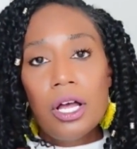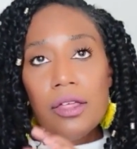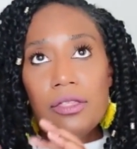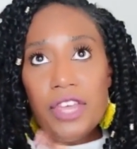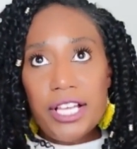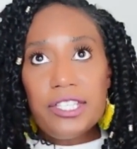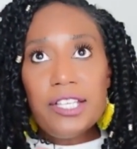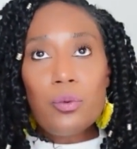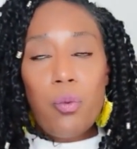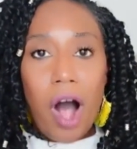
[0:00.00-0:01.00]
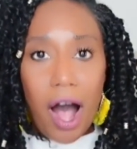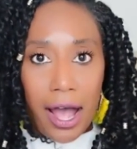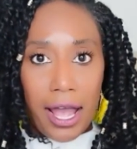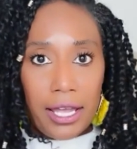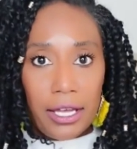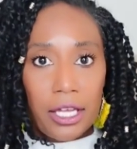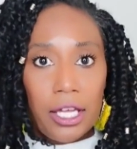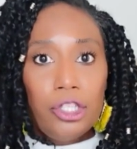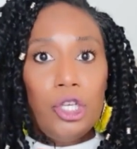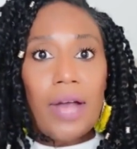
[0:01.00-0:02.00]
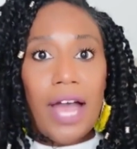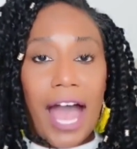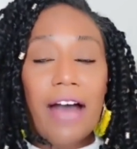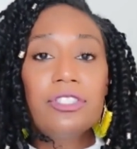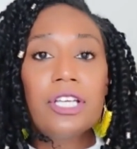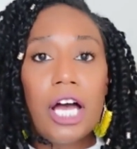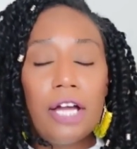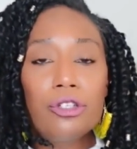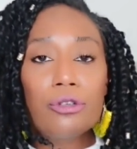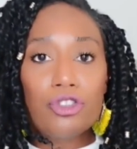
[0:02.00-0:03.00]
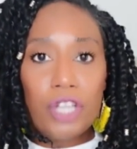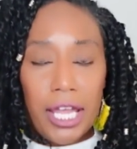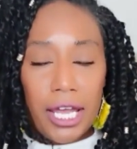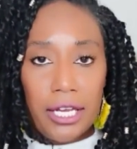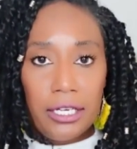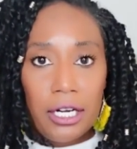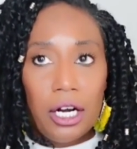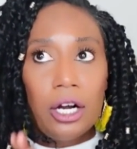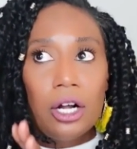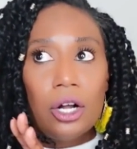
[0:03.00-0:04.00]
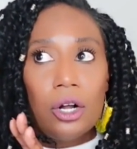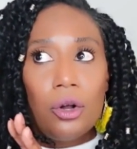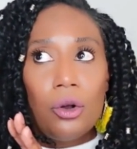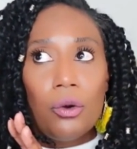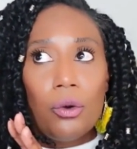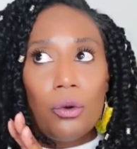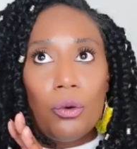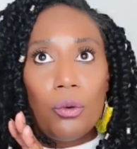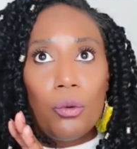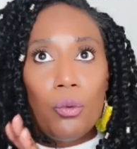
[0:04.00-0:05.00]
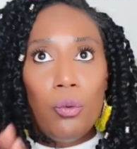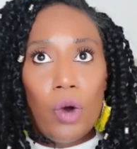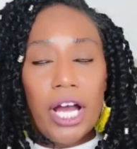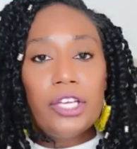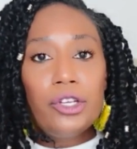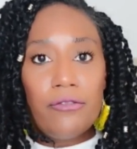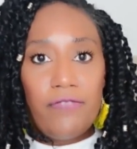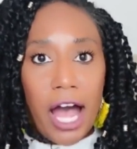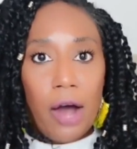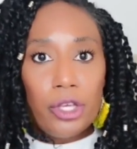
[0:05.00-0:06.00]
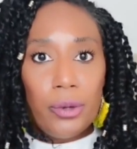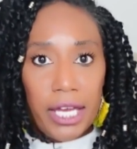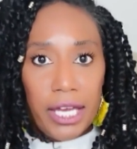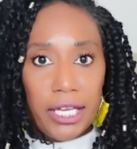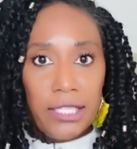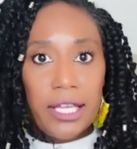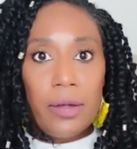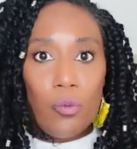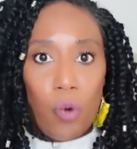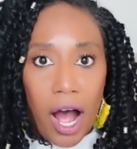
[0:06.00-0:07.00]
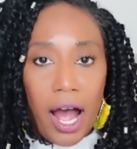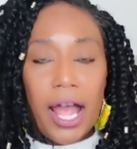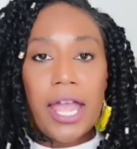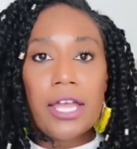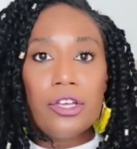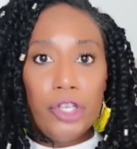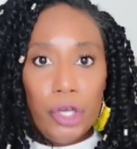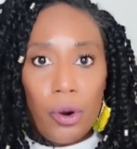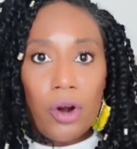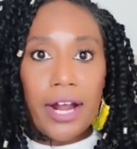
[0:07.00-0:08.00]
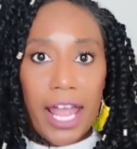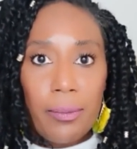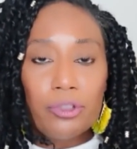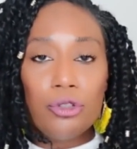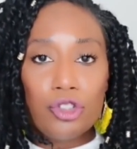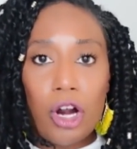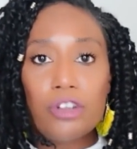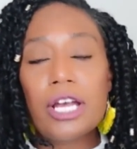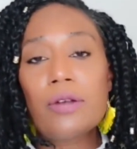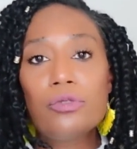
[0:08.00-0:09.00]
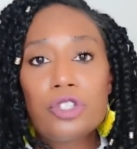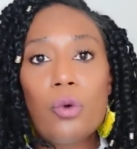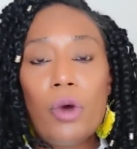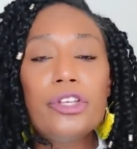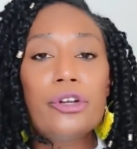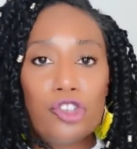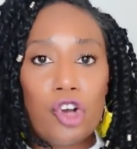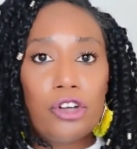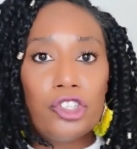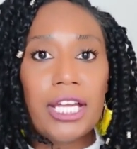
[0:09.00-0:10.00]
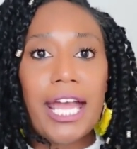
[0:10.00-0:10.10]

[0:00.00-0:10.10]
this is why you have to understand what your value is and why you are able to charge. Like, so what you're charging